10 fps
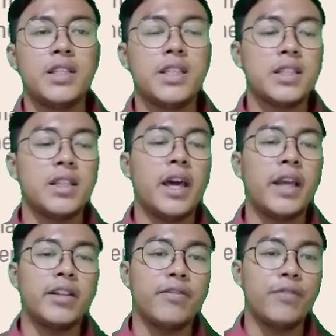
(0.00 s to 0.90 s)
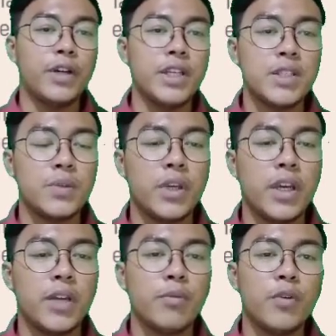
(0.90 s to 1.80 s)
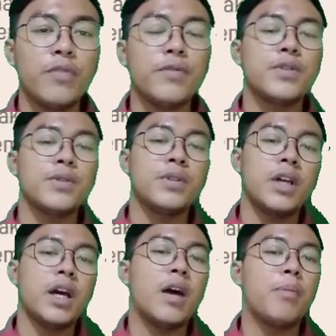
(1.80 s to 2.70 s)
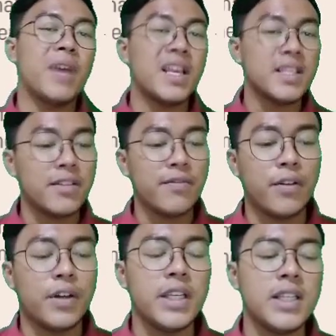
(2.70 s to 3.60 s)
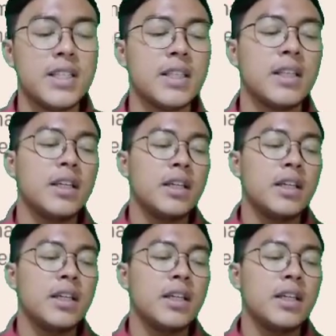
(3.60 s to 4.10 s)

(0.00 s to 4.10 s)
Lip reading: this is the active voice. We can move to the passive voice.